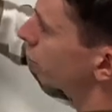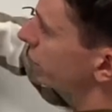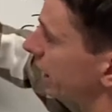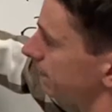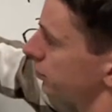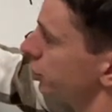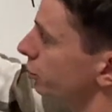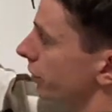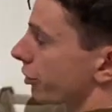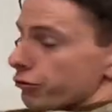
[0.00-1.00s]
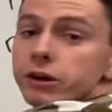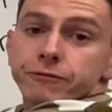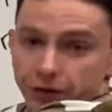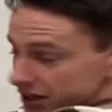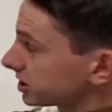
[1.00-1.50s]
It will keep two and three
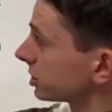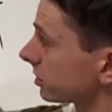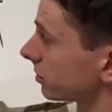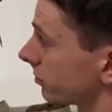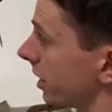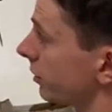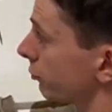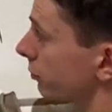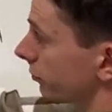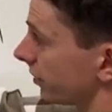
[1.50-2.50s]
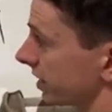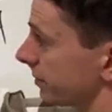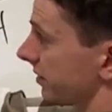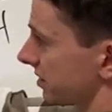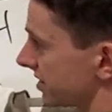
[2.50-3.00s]
fixed, right? If we reflect
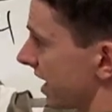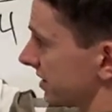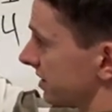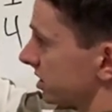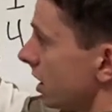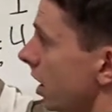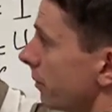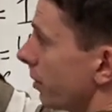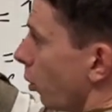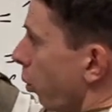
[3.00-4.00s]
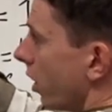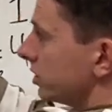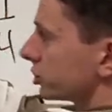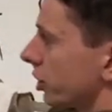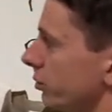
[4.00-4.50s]
about this axis, but
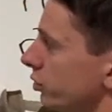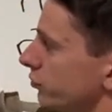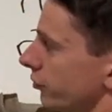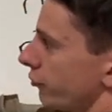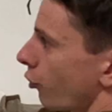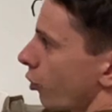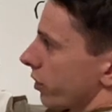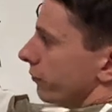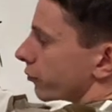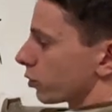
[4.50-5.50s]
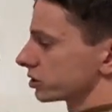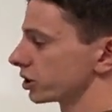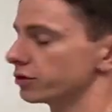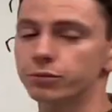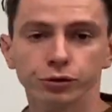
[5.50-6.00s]
one's going to move to four and four is
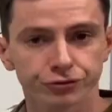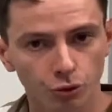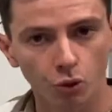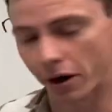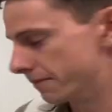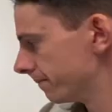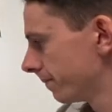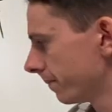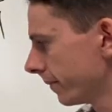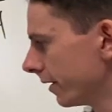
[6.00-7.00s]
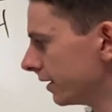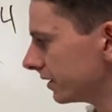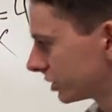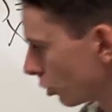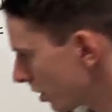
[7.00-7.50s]
going to move to one. So